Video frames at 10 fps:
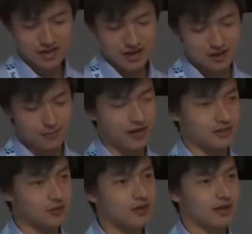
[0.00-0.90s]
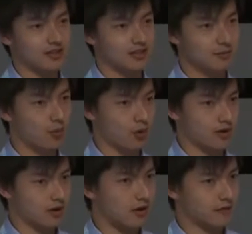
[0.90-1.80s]
But I do think it's an
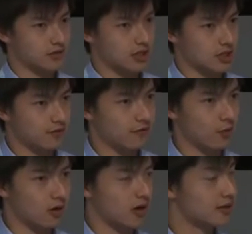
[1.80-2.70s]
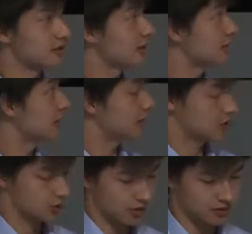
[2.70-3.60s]
important conversation for us as an
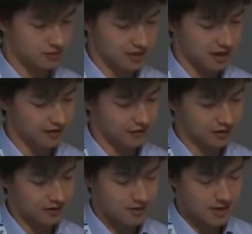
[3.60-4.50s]
industry to be having.